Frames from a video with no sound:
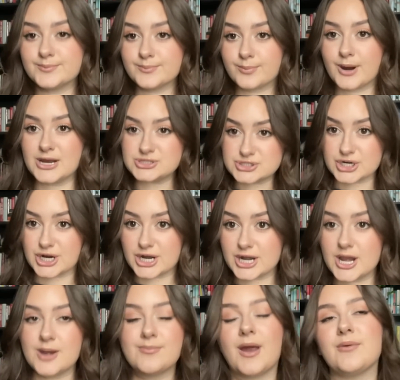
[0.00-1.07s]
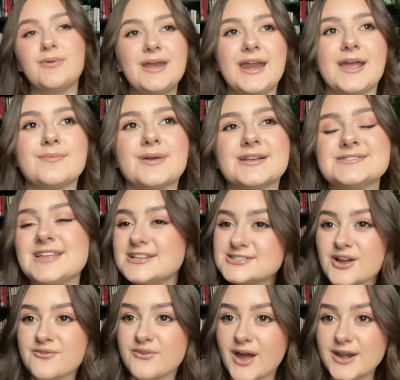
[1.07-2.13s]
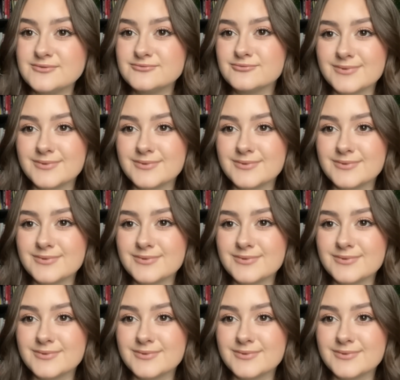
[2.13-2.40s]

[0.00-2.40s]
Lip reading: pressure in my reading, because that's not fun.